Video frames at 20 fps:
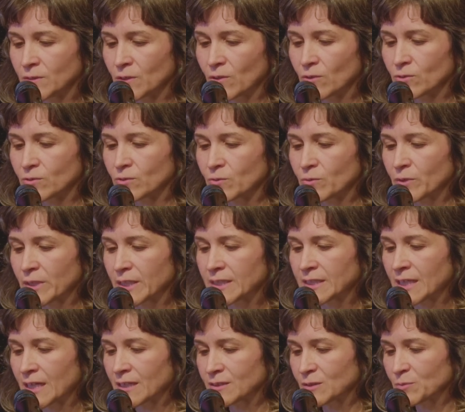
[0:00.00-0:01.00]

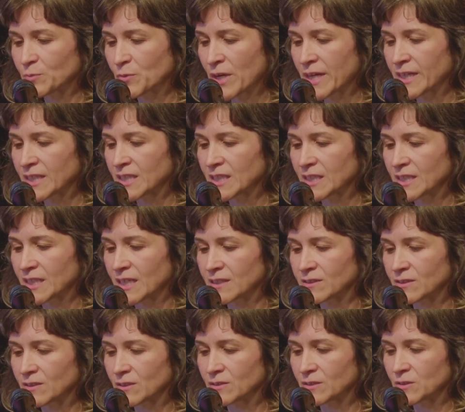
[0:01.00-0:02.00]
Oscurità spreading
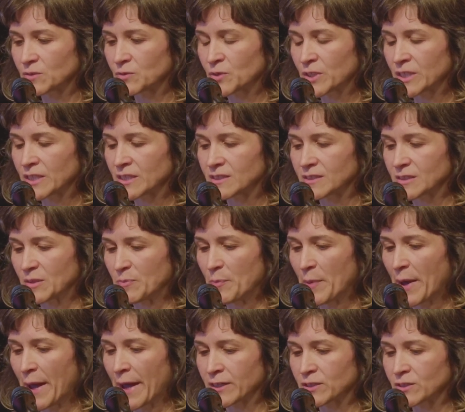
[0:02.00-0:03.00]
under the trees in
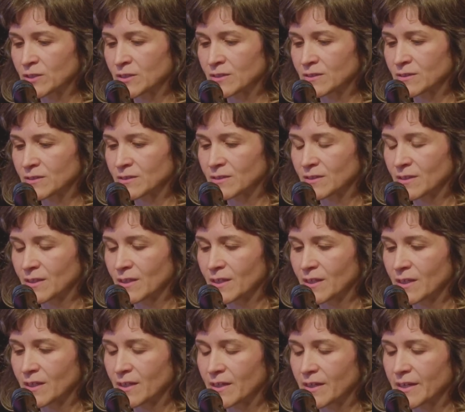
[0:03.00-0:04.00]
patches.
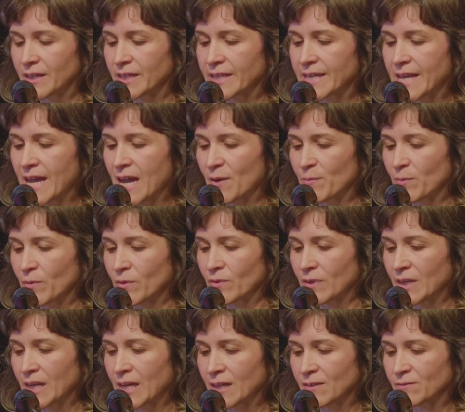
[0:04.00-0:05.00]
Richiamo
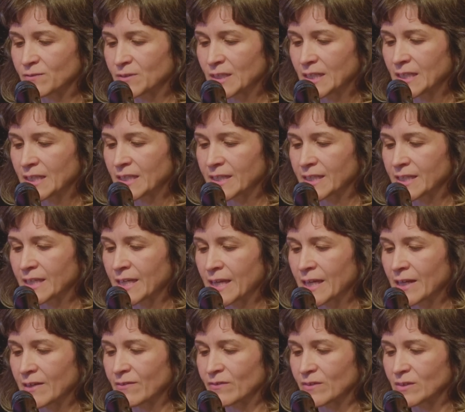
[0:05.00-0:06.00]
left in a
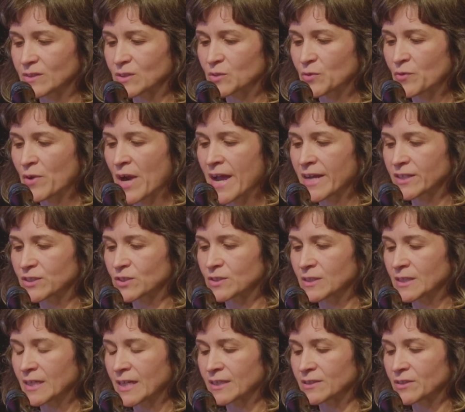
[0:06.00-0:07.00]
cave,
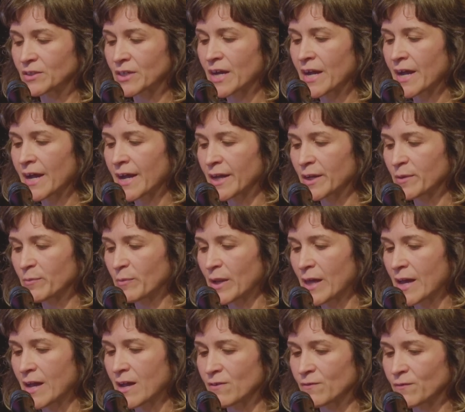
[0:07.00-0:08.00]
scratched under a high
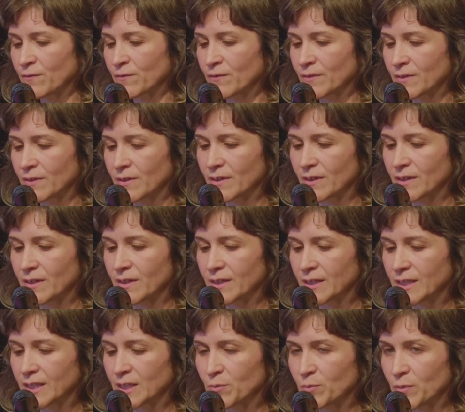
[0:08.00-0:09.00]
bluff.
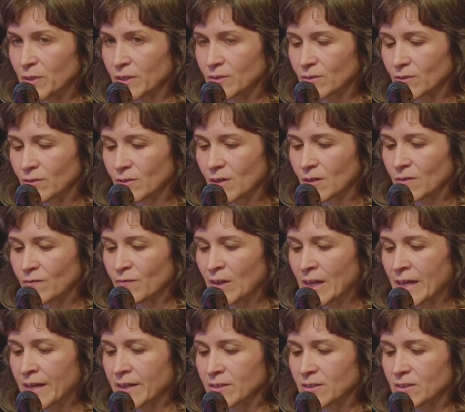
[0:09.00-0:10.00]
Ibrido of
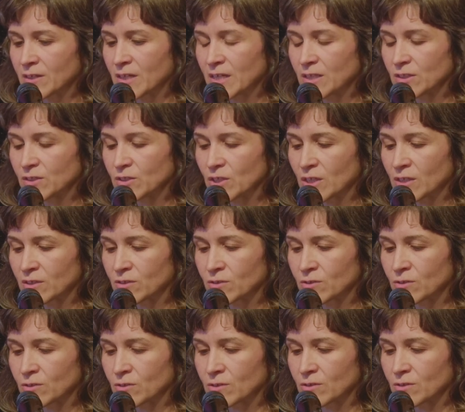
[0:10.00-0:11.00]
letter and
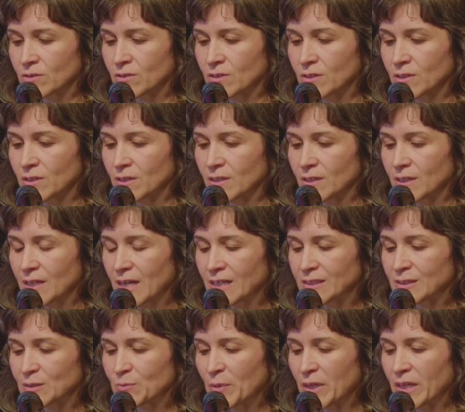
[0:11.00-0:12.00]
gesture,
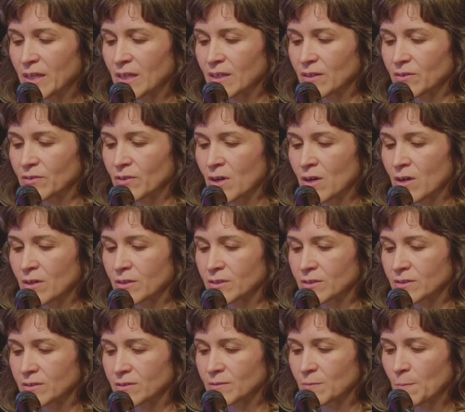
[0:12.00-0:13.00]
a speaking
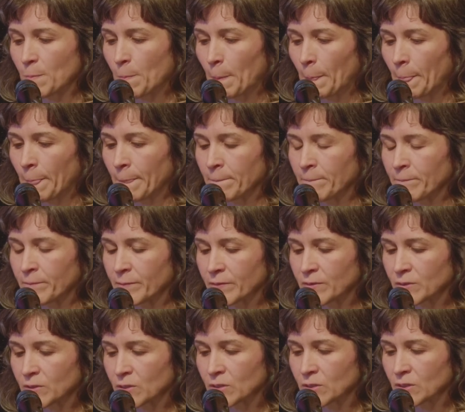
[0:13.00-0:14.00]
rock.
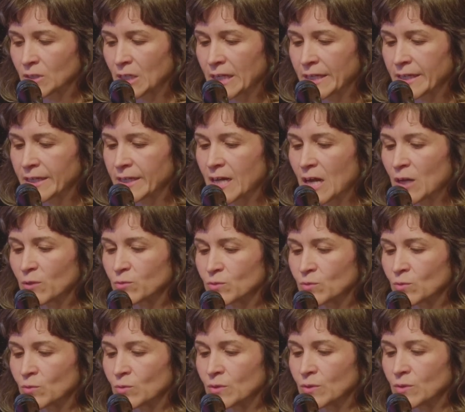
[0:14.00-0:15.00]
Early
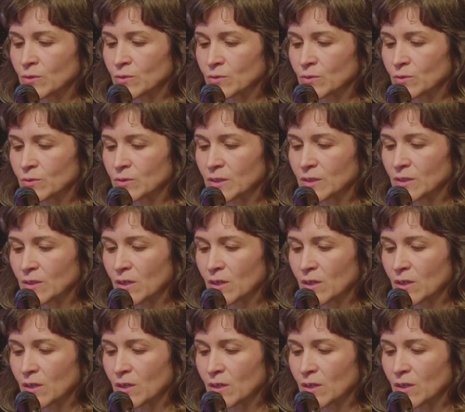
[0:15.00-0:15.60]
autunno through the